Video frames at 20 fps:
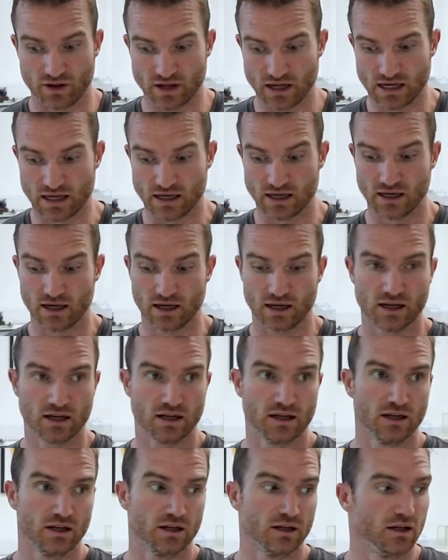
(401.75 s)
the
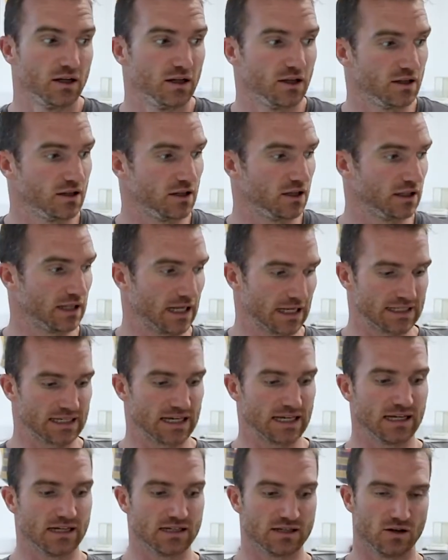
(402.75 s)

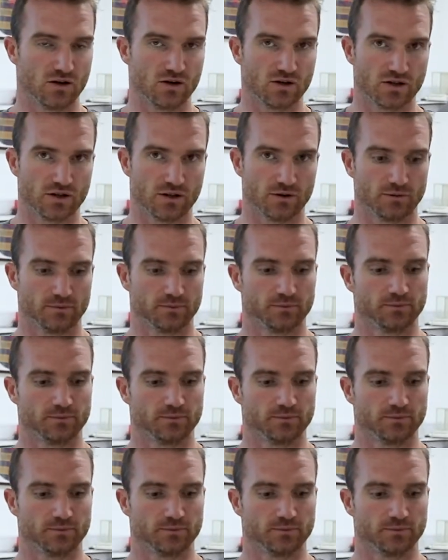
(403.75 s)
lactate is also.